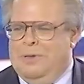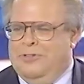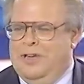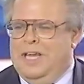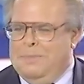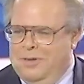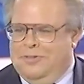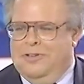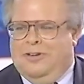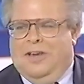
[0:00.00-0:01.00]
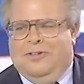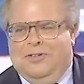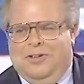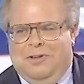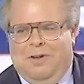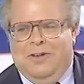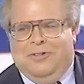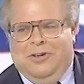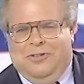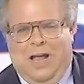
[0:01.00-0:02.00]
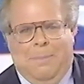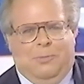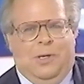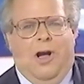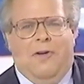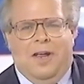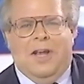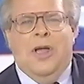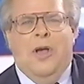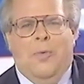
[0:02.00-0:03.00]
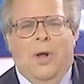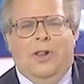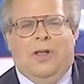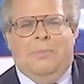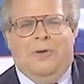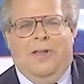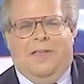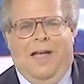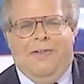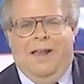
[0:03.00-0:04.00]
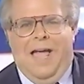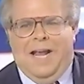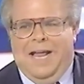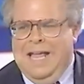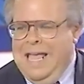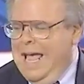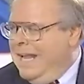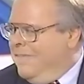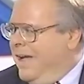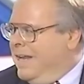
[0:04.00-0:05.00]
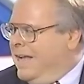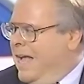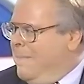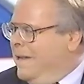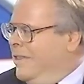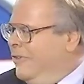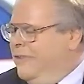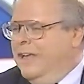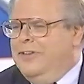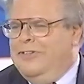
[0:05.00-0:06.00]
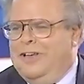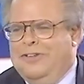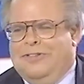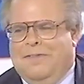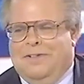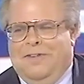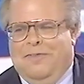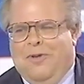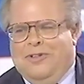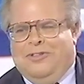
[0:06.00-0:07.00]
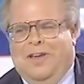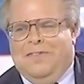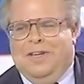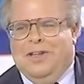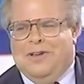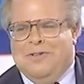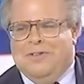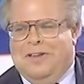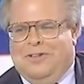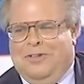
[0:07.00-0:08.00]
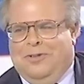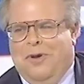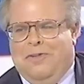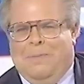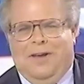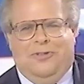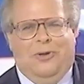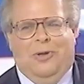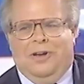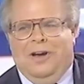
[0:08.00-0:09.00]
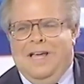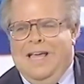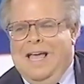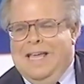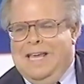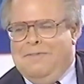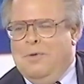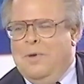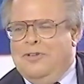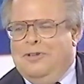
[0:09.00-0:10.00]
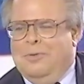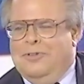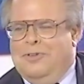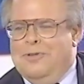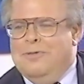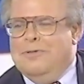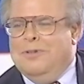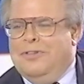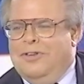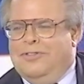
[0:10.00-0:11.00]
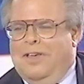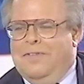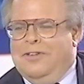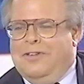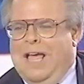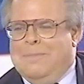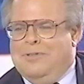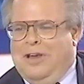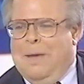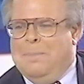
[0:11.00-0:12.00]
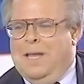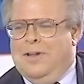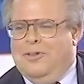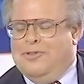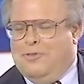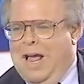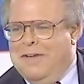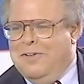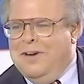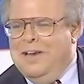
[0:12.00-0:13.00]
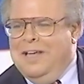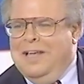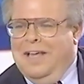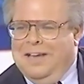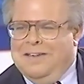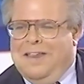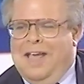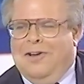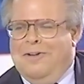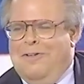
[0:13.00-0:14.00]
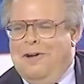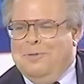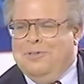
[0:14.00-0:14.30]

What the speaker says: museum just adjacent to your racing shops. We are in Welcome, North Carolina. And I've got to comment, this 1974 Chevy Laguna just over my shoulder. You ever wish it was you who was the 7-time champion as a driver and Dale Earnhardt